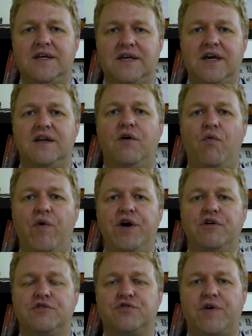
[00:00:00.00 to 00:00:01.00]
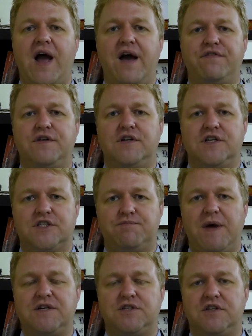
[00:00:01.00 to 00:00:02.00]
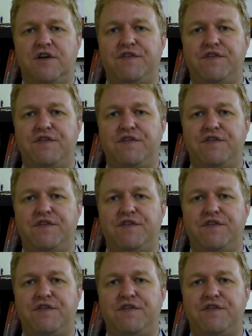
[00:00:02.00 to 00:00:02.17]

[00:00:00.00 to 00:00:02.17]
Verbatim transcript: get a will drafted, especially